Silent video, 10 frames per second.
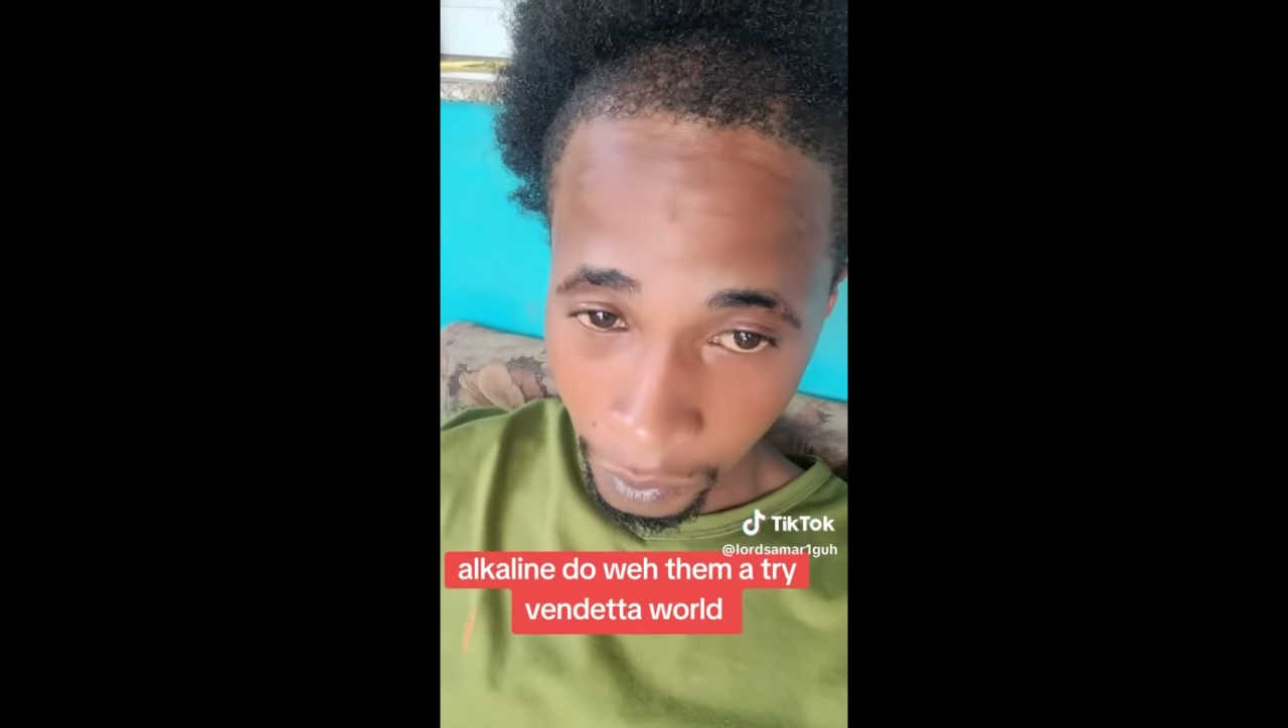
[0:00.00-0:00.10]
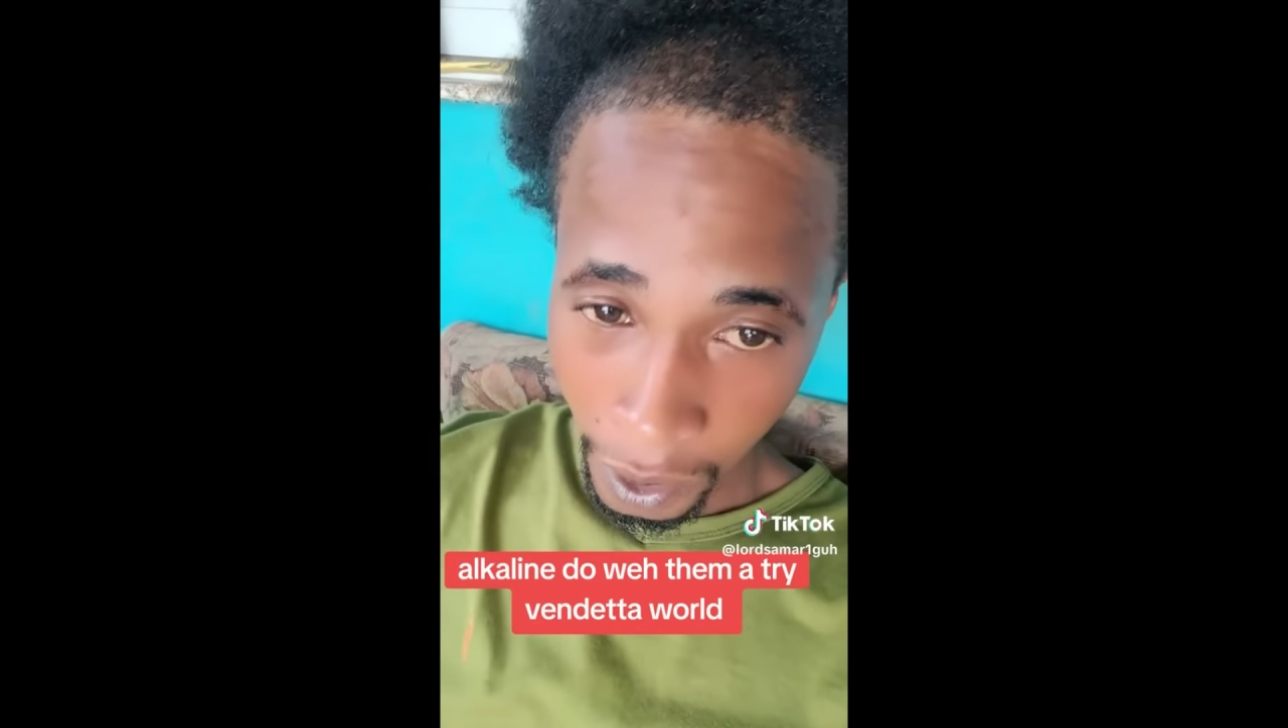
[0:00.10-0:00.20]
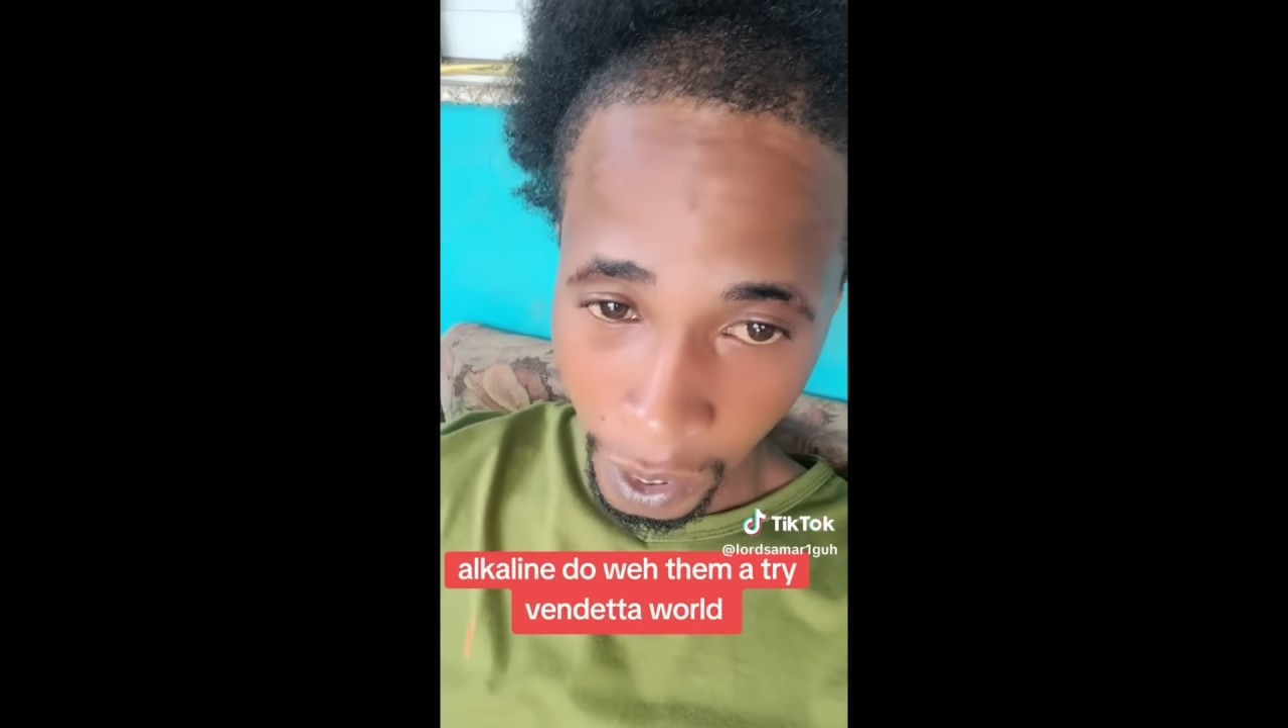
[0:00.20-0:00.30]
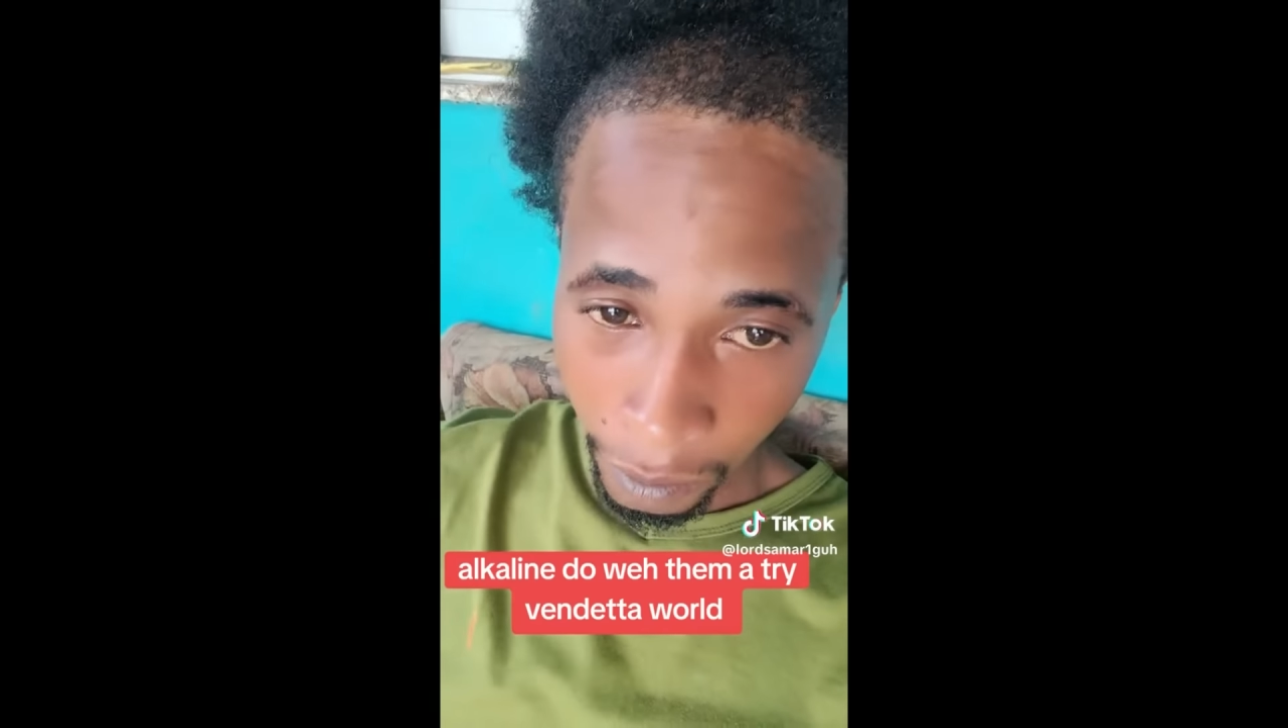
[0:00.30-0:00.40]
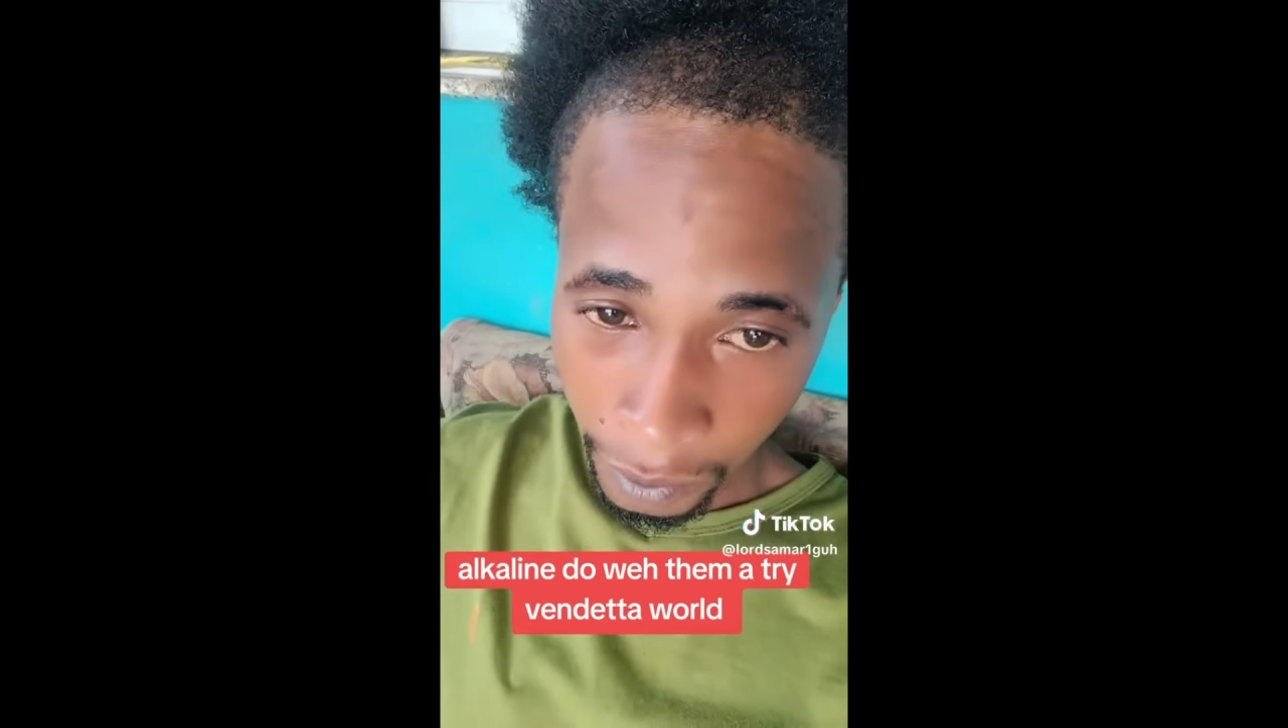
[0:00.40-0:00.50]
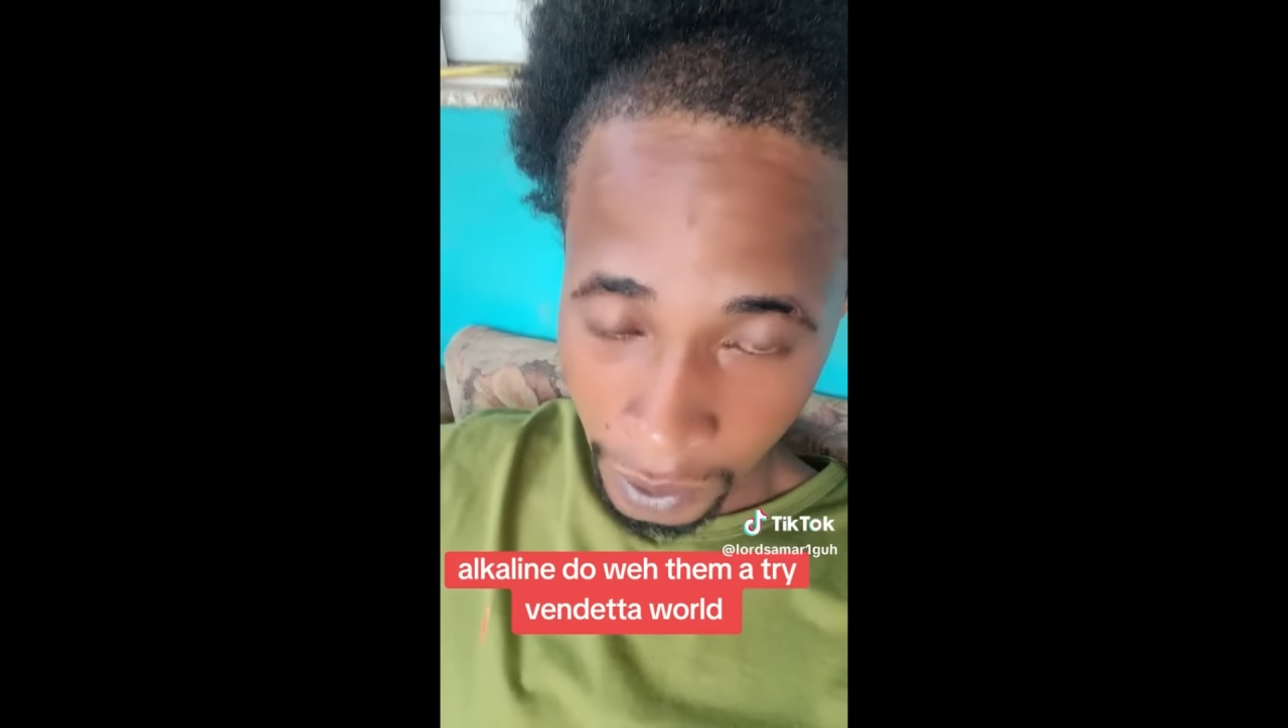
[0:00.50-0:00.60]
for life,